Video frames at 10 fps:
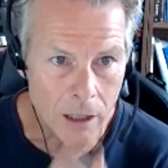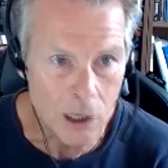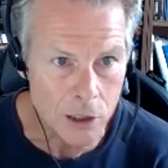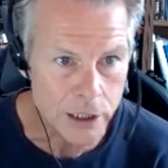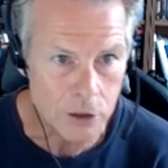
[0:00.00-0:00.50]

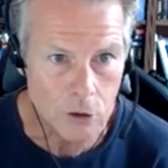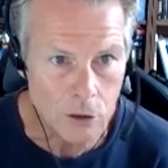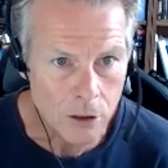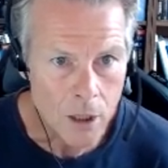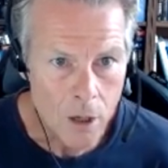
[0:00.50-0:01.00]

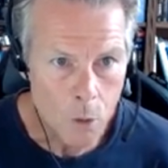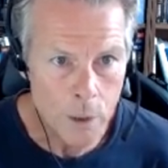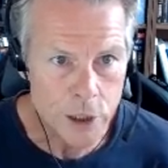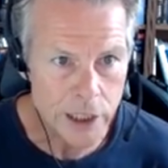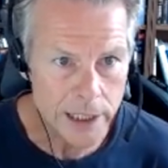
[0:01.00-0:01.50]
article,
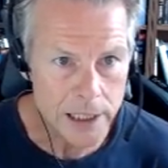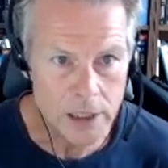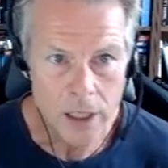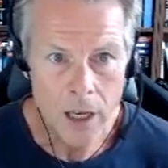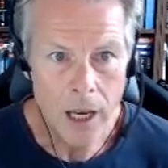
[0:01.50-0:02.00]
which
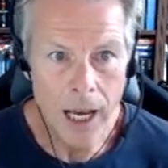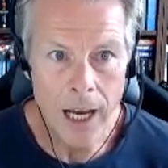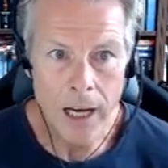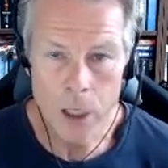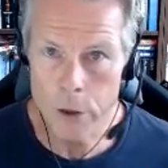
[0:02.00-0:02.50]
is
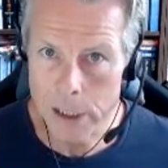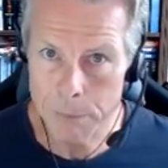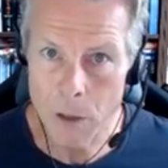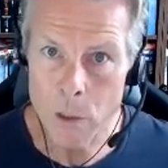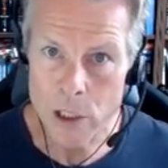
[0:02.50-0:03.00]

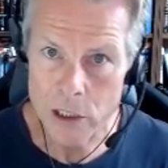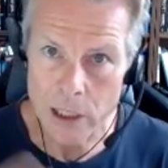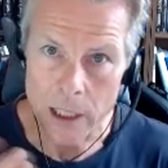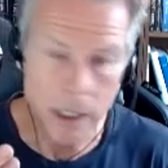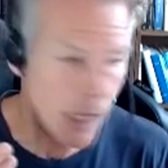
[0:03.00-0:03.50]
CRISPR, which is
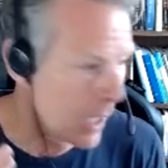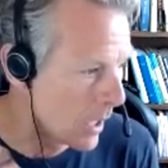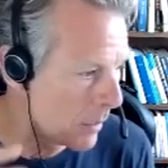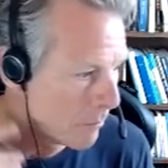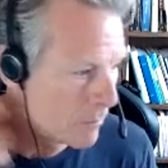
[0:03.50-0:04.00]
a
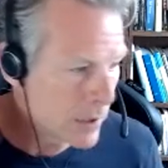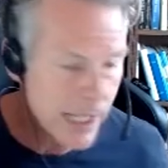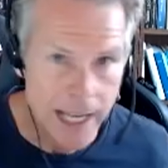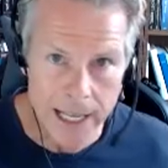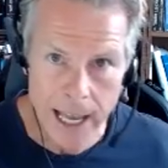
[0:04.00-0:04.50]

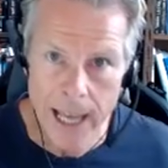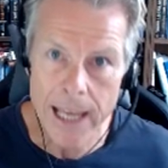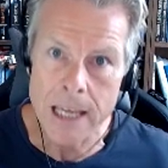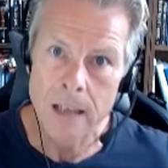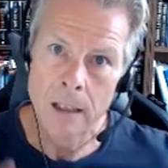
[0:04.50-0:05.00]

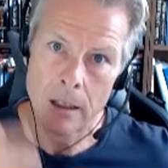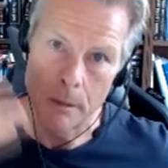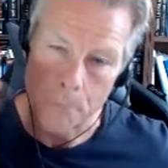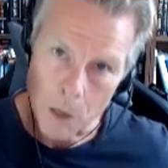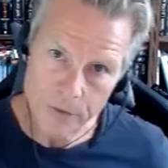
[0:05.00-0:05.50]
DNA
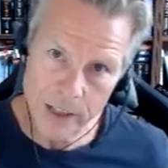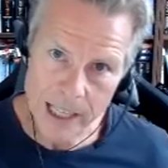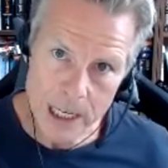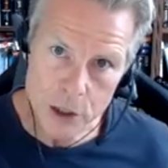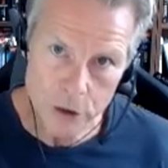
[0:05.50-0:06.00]

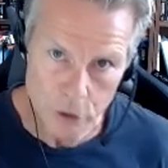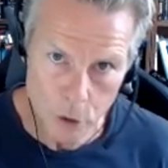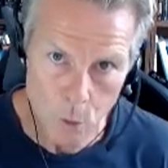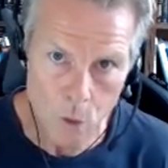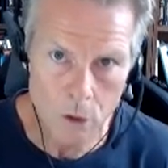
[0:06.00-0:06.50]
modification
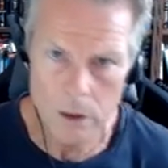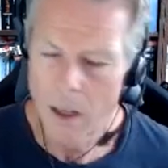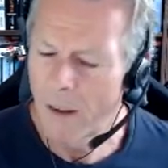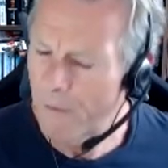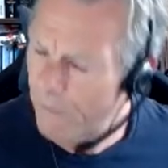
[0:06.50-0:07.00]
tool.
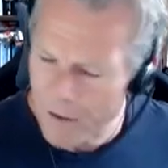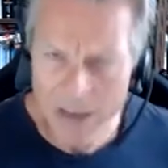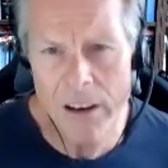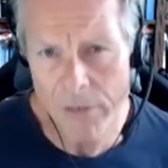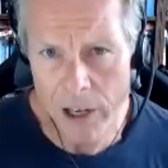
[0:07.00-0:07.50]

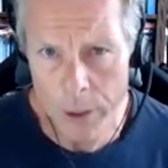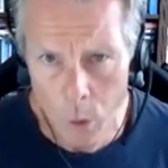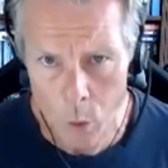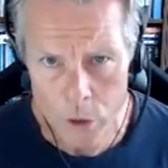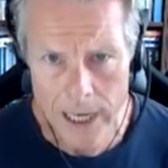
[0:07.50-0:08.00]
Very, very
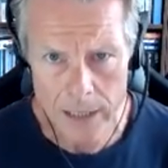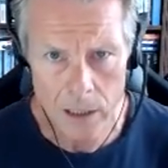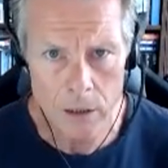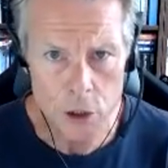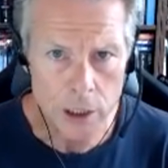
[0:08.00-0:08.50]
cool
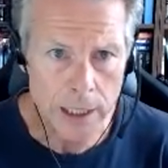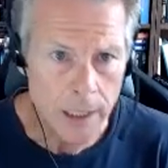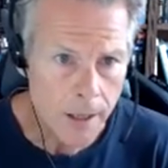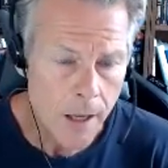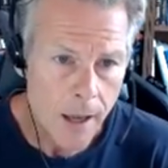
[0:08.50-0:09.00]
technology.